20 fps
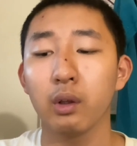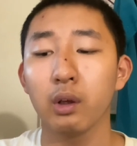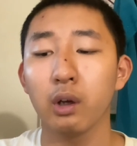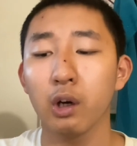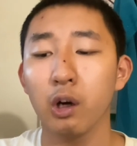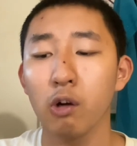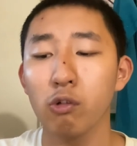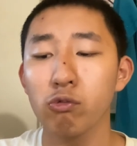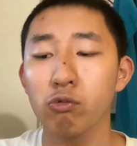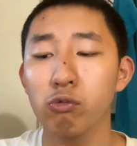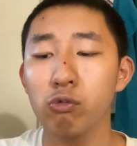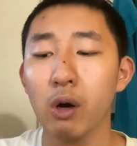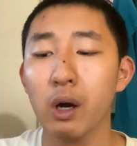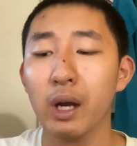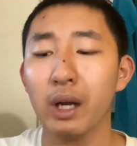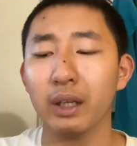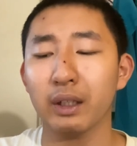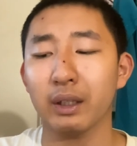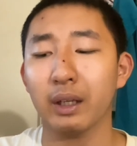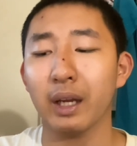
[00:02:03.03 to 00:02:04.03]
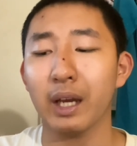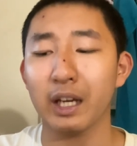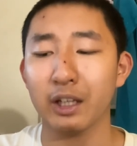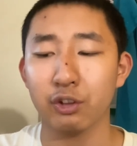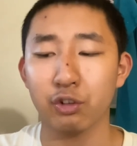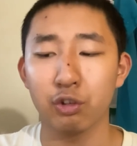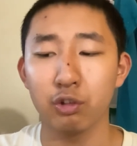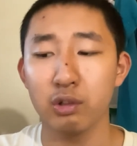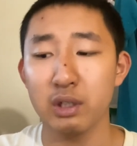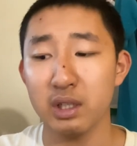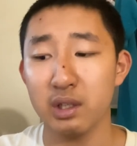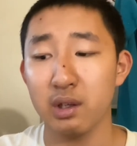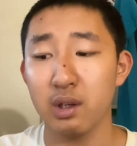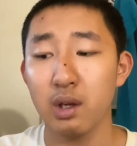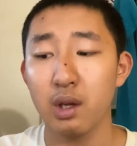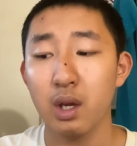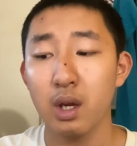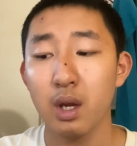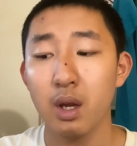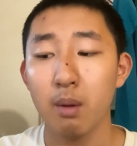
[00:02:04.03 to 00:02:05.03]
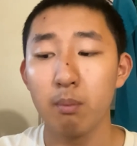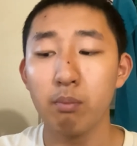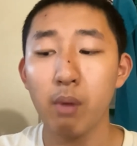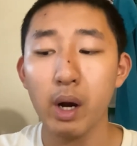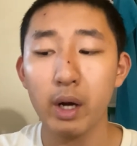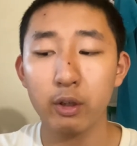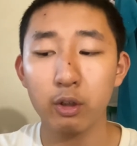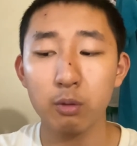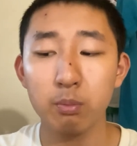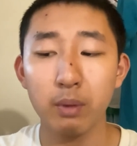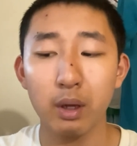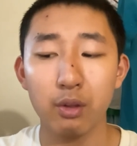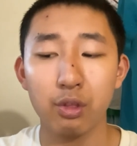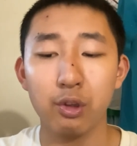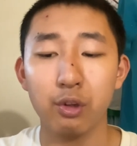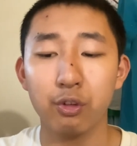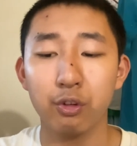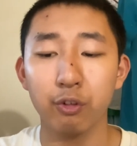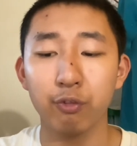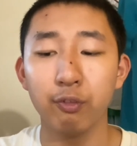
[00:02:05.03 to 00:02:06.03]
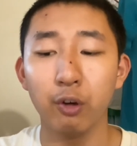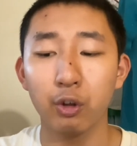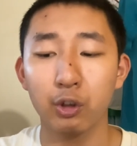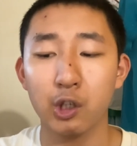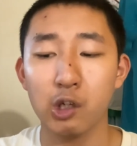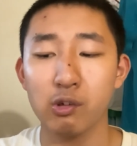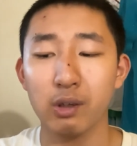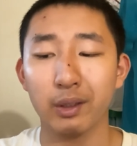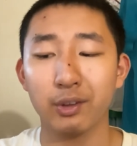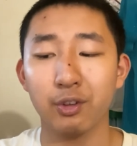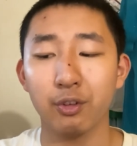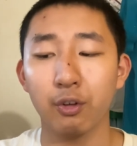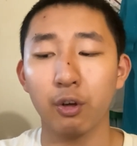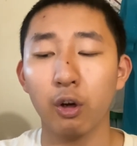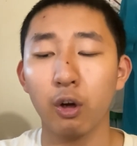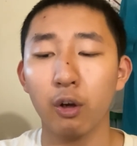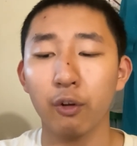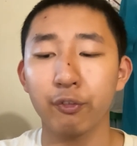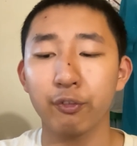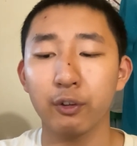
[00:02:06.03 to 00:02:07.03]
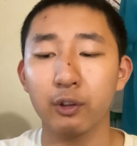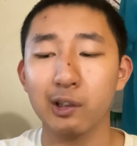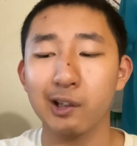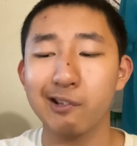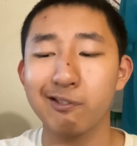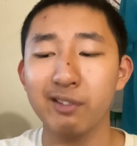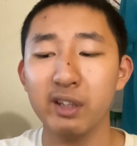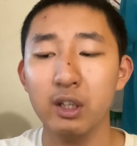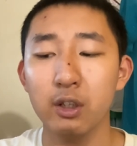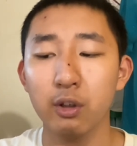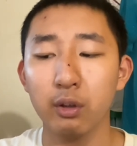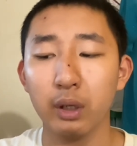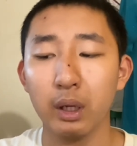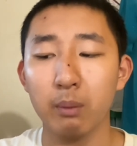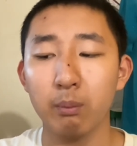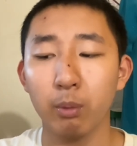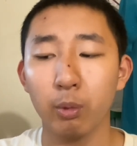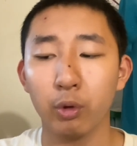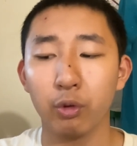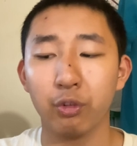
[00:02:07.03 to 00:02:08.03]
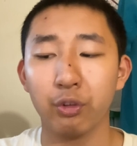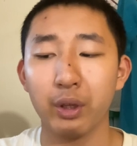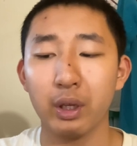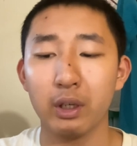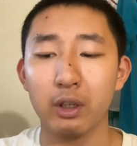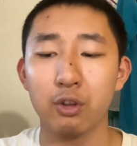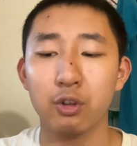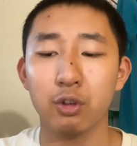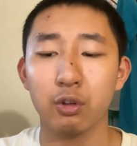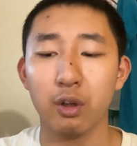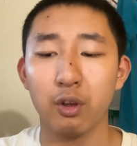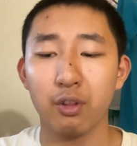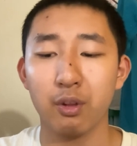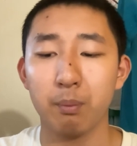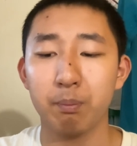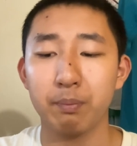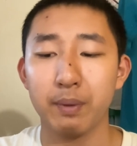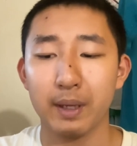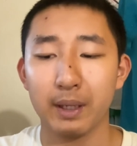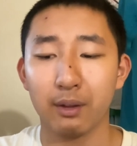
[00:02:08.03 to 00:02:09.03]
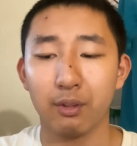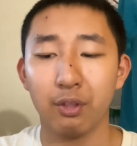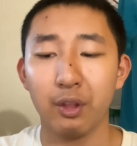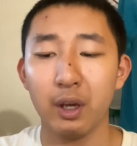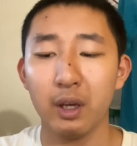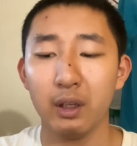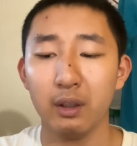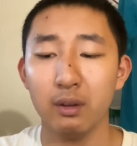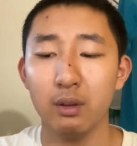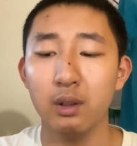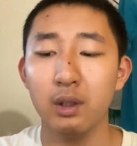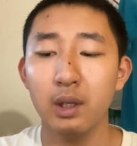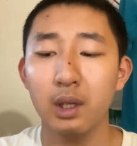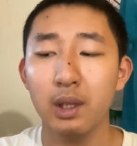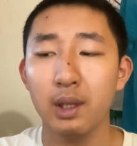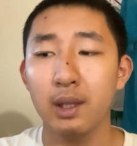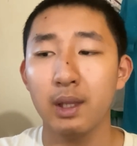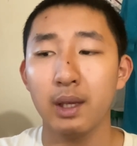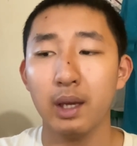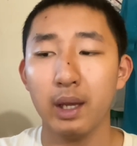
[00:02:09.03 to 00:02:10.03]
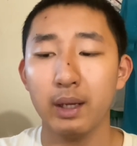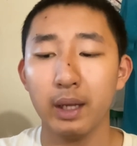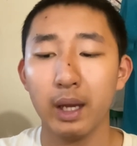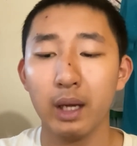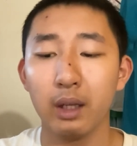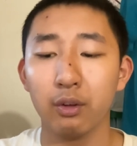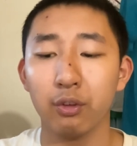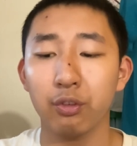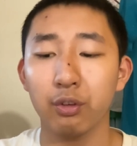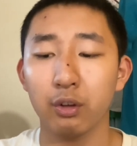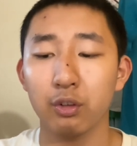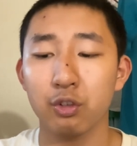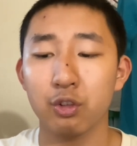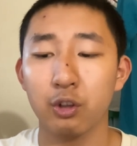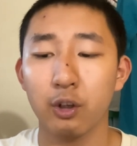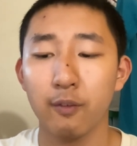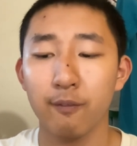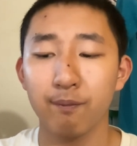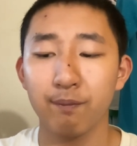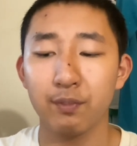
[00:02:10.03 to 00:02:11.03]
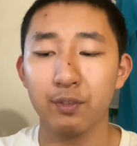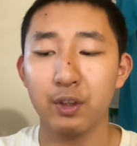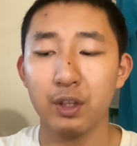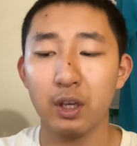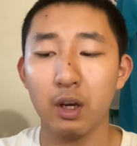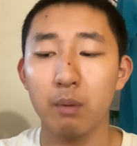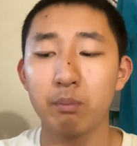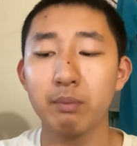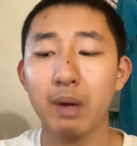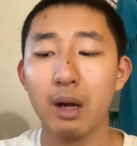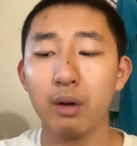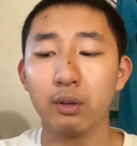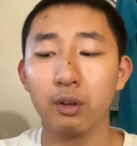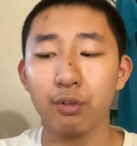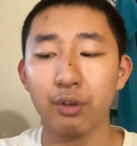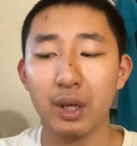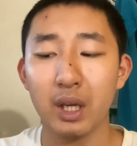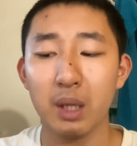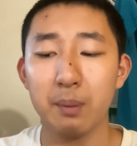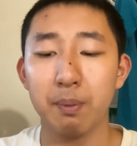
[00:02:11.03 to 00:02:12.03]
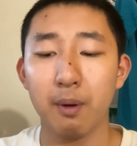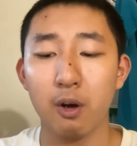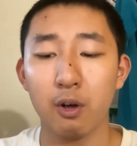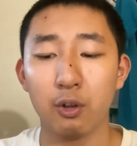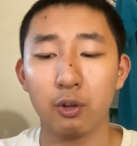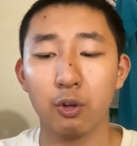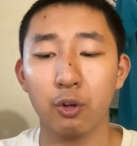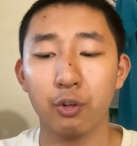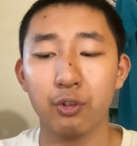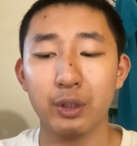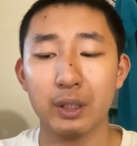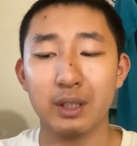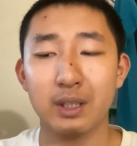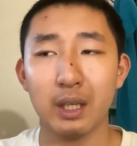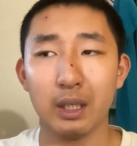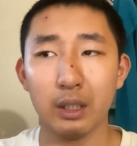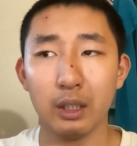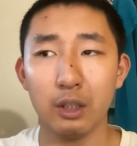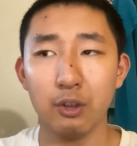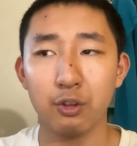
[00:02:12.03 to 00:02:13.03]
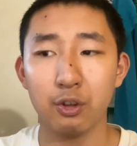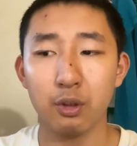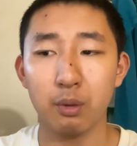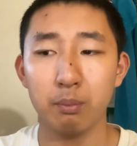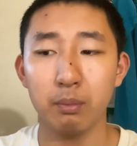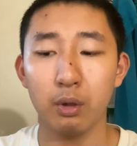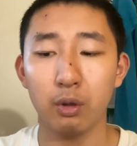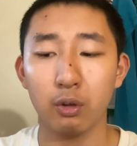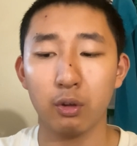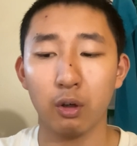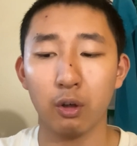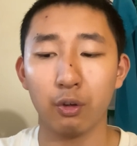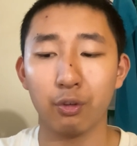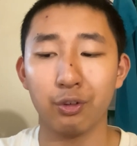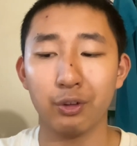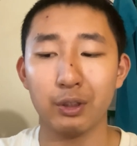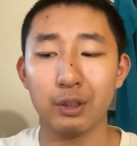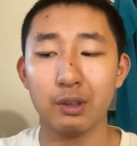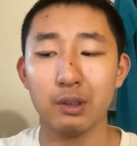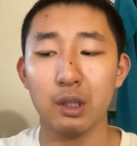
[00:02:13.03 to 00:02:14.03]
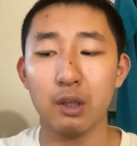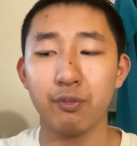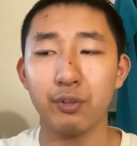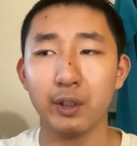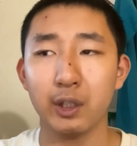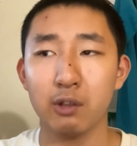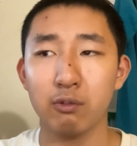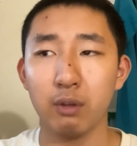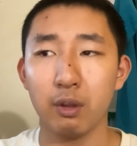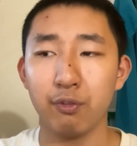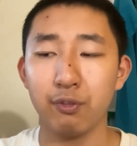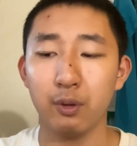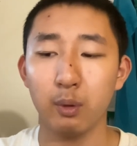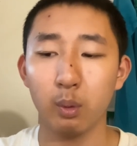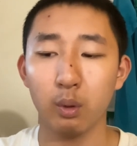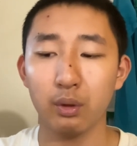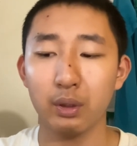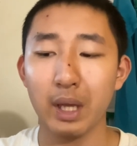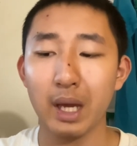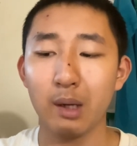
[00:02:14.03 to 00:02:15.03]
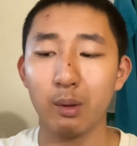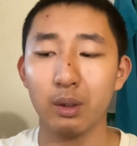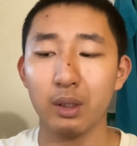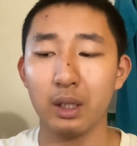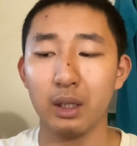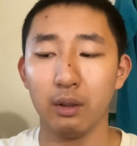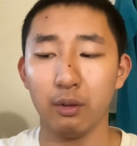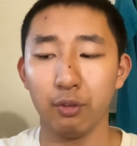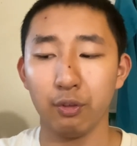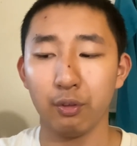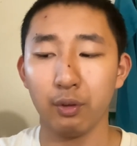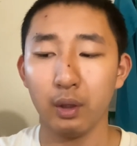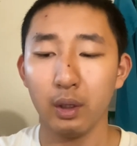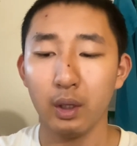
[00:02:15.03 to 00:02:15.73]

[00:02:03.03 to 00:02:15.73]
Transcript: A lot, actually. Modern methods of milk collection are often cleaner and more sanitary than back then, and as such, the amount of hay particles that get into the milk are significantly fewer nowadays.